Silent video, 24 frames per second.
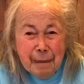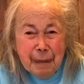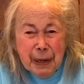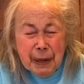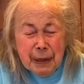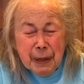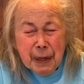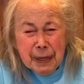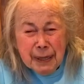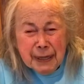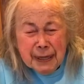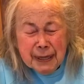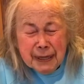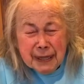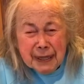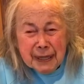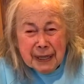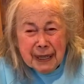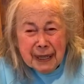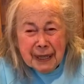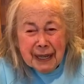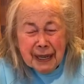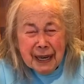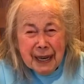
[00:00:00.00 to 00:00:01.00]
Because
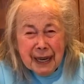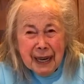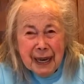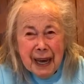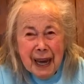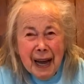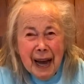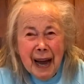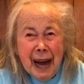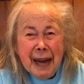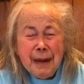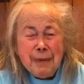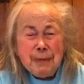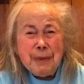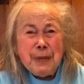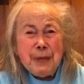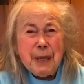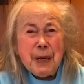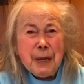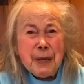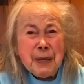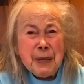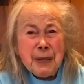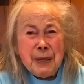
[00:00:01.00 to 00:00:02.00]

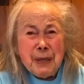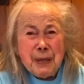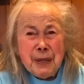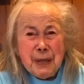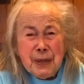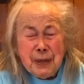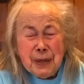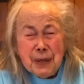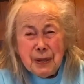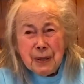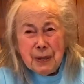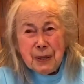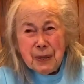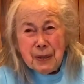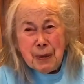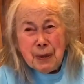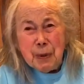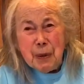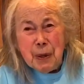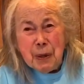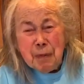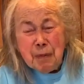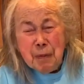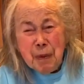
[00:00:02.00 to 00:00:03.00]
I'm done
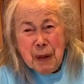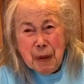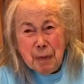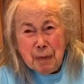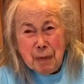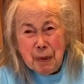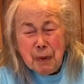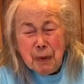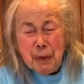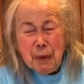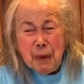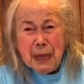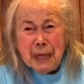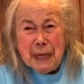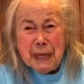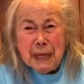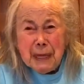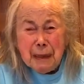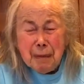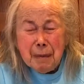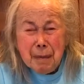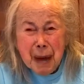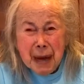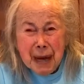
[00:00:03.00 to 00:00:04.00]
doing people with
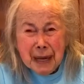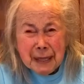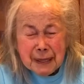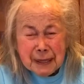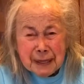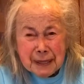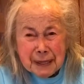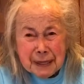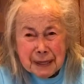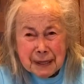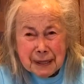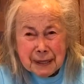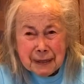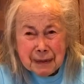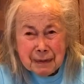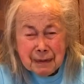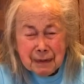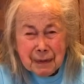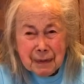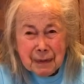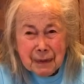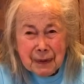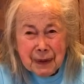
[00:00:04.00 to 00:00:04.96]
little masks.